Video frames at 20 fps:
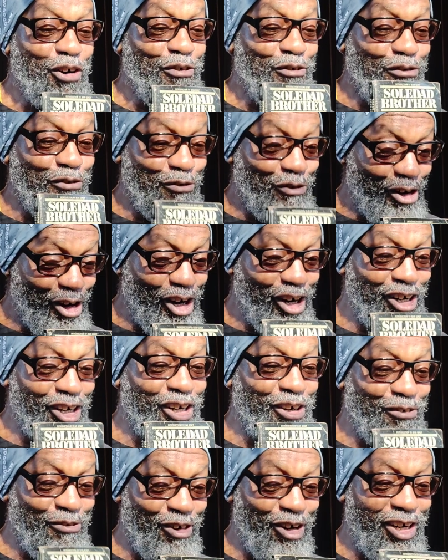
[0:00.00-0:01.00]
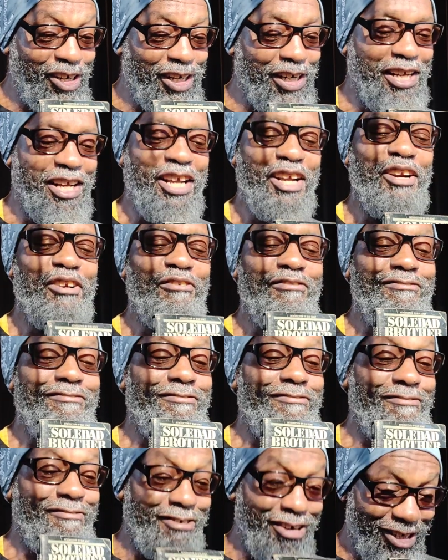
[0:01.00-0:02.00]
Really, really,
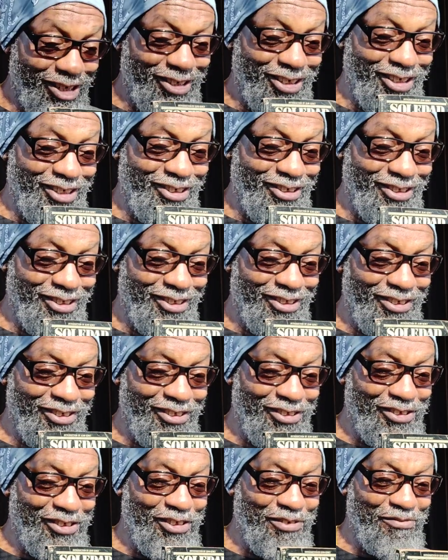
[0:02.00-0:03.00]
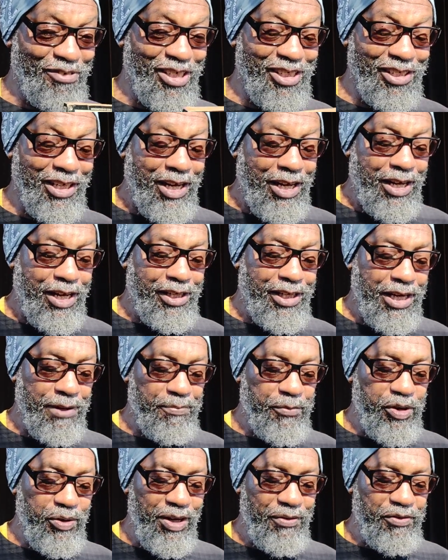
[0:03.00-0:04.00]
really good. You should read.
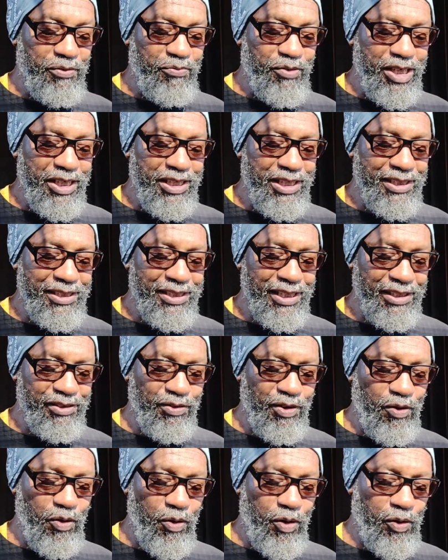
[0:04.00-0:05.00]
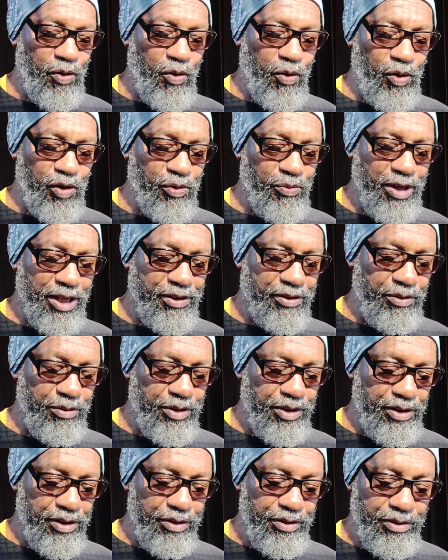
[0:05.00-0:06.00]
Again, you don't have to read these things all, all the way through.
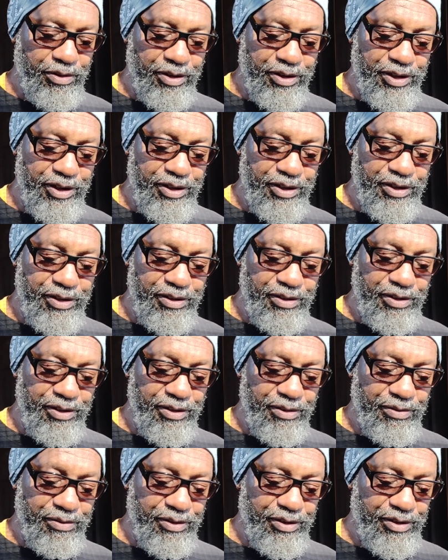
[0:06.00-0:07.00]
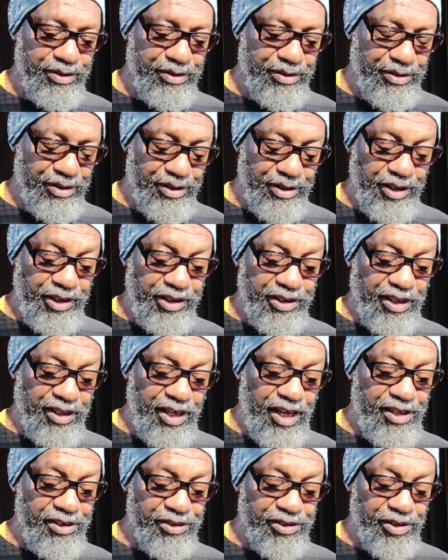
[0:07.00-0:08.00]
You know, you could just, you know, these are
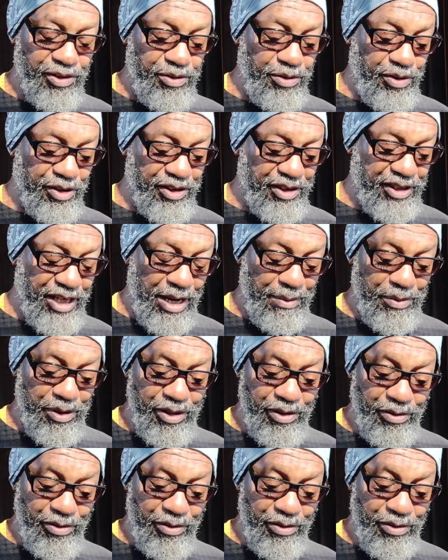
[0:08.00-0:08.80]
letters, so you can stop it.